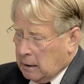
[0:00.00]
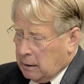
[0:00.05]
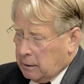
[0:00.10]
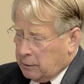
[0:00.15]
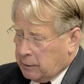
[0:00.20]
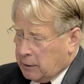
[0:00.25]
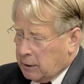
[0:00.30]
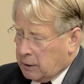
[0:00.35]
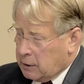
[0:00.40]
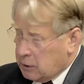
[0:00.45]

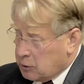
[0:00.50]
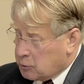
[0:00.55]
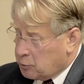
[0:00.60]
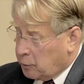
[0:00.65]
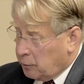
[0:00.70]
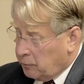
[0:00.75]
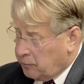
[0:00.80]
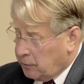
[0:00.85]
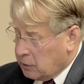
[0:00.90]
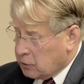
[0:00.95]
There is
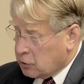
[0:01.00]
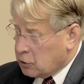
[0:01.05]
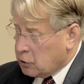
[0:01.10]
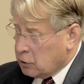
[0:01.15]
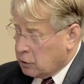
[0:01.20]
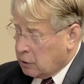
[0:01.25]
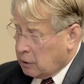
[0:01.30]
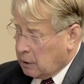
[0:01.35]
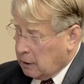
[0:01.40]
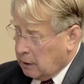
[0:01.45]

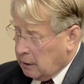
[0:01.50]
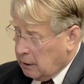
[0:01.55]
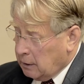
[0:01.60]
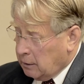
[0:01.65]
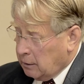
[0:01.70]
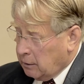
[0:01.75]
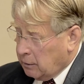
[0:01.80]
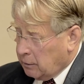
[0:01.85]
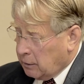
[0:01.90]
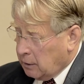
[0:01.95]
provision
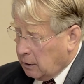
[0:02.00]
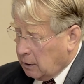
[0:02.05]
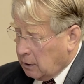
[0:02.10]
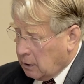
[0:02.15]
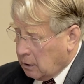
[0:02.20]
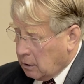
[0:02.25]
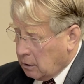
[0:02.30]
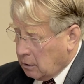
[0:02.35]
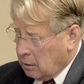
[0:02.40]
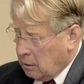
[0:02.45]
in
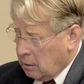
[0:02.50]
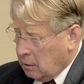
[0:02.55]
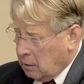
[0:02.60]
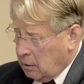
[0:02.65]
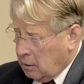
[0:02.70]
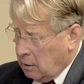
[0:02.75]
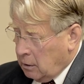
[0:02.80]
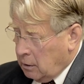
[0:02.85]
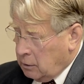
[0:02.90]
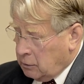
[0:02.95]
the
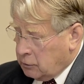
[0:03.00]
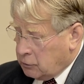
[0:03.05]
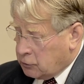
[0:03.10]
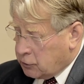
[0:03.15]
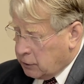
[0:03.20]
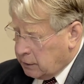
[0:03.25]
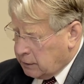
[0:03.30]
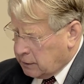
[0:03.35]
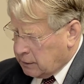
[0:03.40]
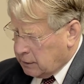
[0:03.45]

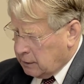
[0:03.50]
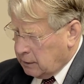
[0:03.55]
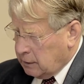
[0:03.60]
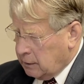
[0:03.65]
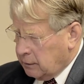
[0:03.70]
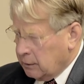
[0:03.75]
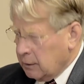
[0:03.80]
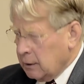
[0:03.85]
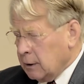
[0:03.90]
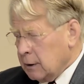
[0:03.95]
treaty,
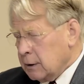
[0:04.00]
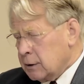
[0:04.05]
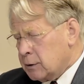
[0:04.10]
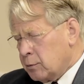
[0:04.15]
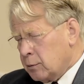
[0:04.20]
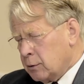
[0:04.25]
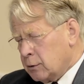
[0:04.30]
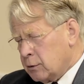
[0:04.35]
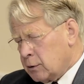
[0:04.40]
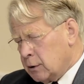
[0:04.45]
in the
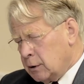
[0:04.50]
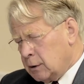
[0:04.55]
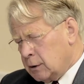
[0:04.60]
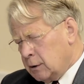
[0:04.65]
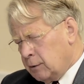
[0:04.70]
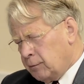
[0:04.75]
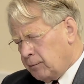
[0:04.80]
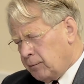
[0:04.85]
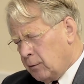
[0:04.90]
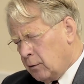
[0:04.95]
Lisbon
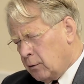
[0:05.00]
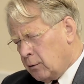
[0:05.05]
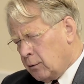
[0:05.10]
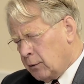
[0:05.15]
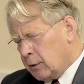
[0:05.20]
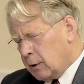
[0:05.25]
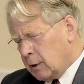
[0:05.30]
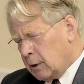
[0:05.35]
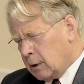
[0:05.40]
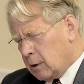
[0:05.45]
Treaty, for
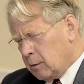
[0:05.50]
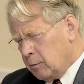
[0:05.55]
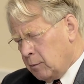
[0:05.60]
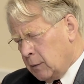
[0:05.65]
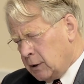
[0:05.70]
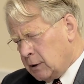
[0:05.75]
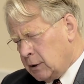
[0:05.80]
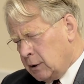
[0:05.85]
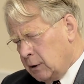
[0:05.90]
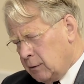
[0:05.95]
the
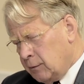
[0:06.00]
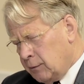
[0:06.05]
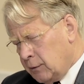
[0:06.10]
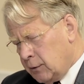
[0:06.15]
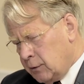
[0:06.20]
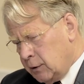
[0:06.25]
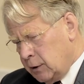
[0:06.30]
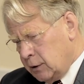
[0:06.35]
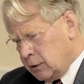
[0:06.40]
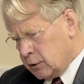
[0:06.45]
Committee of the
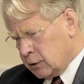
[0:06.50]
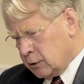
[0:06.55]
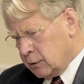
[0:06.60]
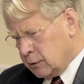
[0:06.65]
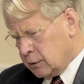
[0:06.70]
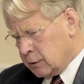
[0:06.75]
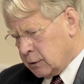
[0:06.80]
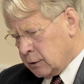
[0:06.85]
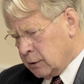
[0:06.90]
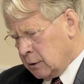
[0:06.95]

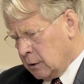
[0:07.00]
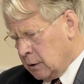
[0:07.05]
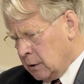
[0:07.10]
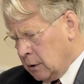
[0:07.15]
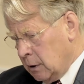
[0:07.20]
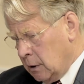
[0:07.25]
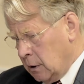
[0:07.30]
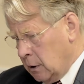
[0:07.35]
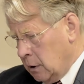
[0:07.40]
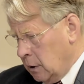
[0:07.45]
Regions
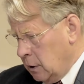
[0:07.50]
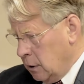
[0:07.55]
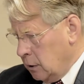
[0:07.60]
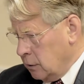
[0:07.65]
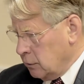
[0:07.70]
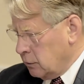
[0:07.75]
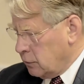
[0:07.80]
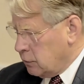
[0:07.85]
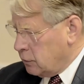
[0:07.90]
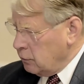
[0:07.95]

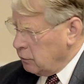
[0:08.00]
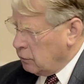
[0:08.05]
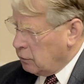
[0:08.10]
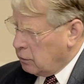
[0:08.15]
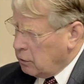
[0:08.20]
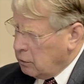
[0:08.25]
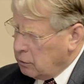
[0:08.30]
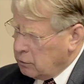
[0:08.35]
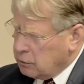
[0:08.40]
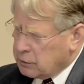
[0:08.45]
to
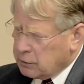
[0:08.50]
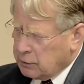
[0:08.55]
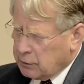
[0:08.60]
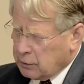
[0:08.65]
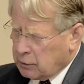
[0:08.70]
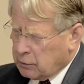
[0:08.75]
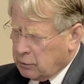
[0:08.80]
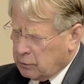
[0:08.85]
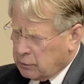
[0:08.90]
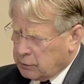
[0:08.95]
go to the
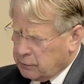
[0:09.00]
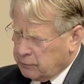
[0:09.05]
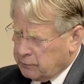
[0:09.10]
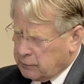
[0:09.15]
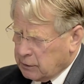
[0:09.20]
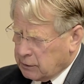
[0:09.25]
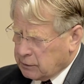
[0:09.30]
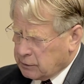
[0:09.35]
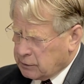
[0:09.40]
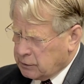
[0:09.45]
Court of
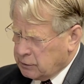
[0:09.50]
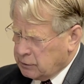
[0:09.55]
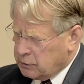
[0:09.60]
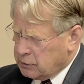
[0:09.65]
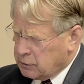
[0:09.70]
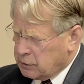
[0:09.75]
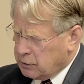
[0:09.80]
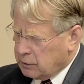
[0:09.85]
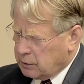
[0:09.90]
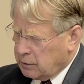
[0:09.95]
Justice
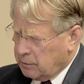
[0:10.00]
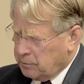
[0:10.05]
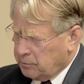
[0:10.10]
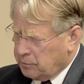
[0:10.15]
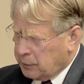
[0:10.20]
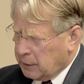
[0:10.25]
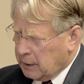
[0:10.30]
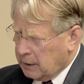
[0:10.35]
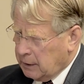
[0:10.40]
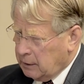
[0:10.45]
to
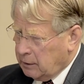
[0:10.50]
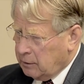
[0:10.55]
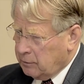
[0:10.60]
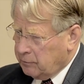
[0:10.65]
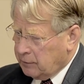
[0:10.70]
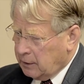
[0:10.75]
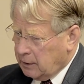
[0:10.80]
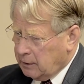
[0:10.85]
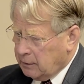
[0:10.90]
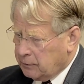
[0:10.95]
complain
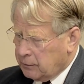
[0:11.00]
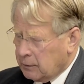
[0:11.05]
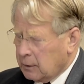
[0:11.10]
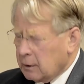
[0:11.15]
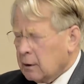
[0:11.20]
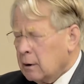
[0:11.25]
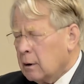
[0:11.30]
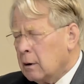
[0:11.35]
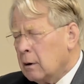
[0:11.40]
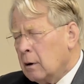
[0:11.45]
of
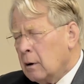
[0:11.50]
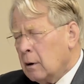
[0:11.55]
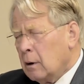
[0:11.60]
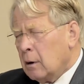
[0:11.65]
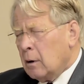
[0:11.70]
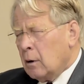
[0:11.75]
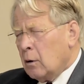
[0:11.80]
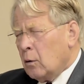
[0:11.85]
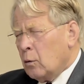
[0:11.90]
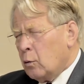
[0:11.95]
anything
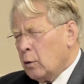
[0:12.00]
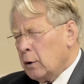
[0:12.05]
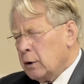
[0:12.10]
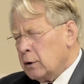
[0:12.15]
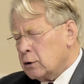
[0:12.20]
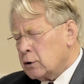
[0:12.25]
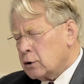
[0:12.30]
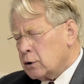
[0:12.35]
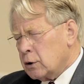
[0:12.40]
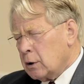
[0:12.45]

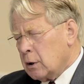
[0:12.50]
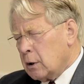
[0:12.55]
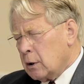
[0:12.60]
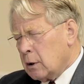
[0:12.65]
which